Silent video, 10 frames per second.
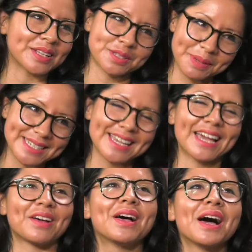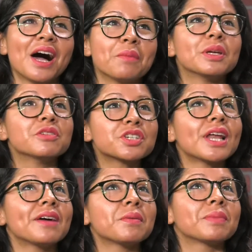on speed dial, but you
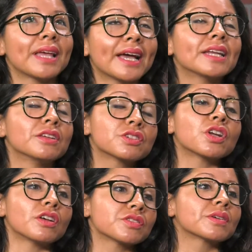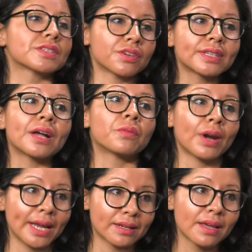should have a plan, and you should also exert that
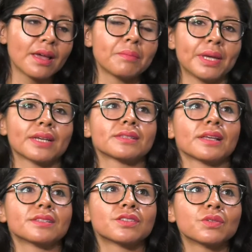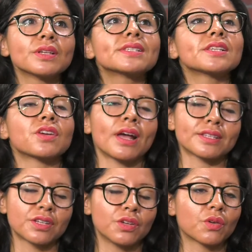right, because as soon as they start
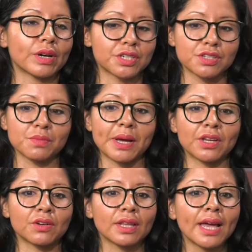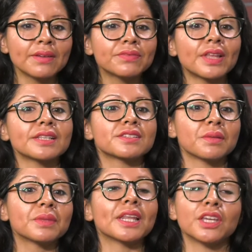asking you questions about your life, that's
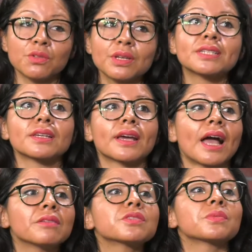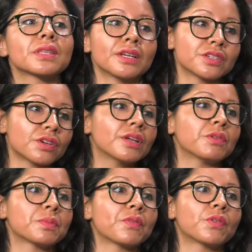something that you need to counsel with an attorney
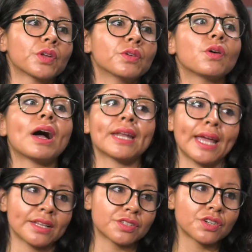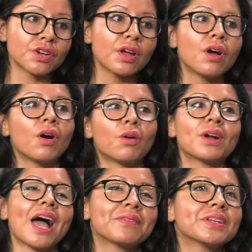with before you know how to answer, or
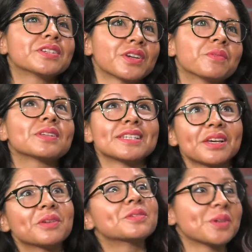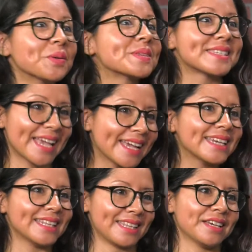to an attorney with to tell you don't say
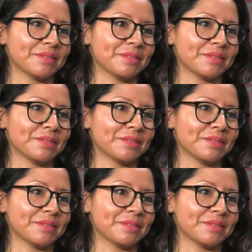anything.